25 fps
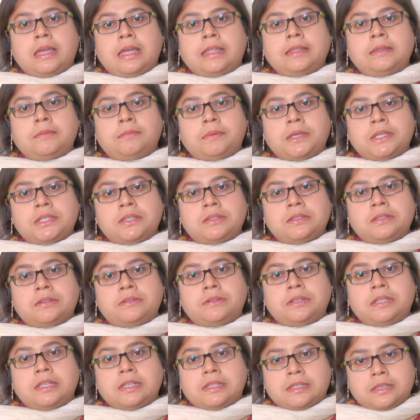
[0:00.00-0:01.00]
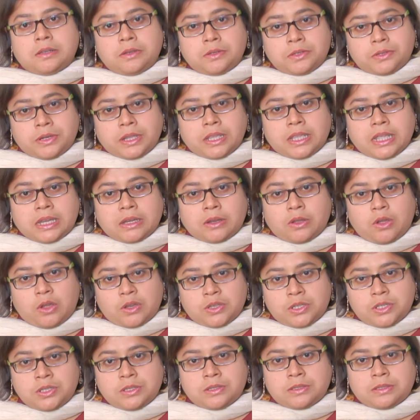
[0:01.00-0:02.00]
and the patient does not regain
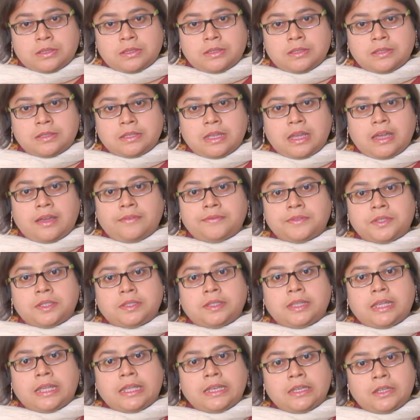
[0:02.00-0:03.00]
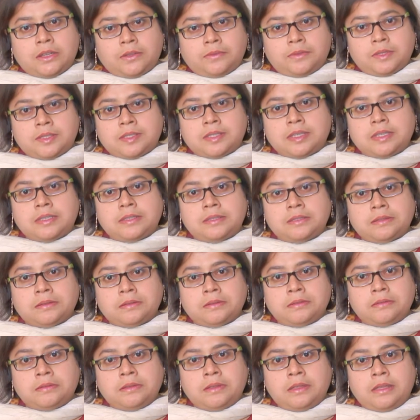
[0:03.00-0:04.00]
consciousness after the end of the
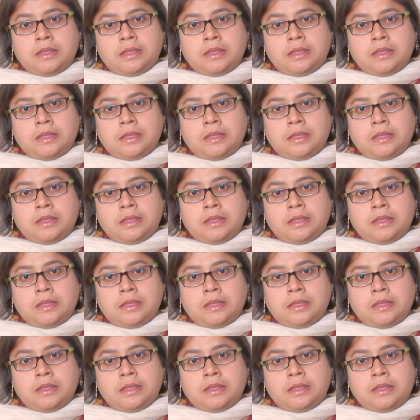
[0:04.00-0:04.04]
seizure,